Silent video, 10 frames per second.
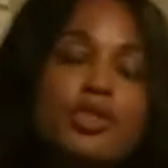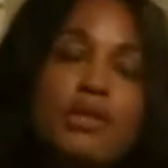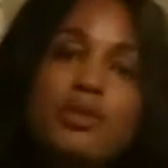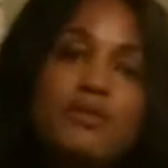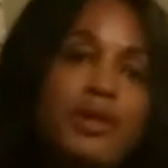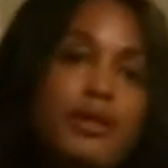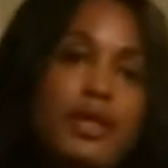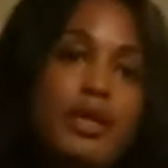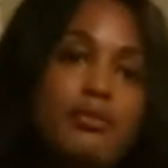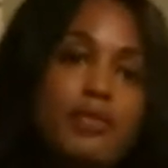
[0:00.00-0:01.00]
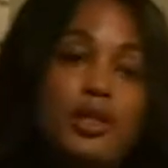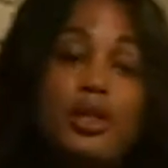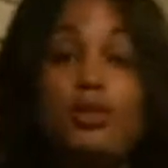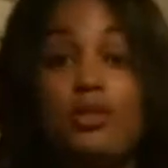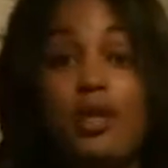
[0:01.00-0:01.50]
she was very
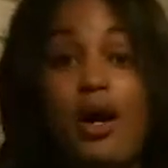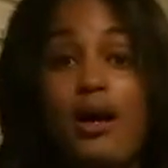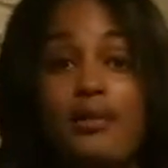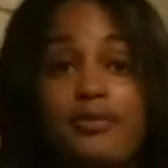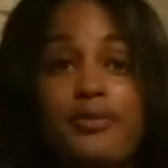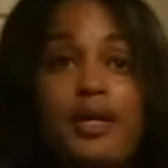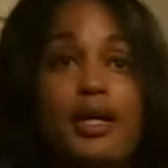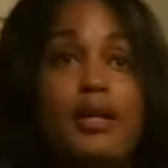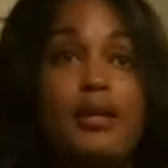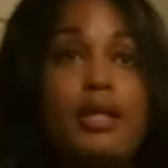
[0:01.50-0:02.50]
closed off uh,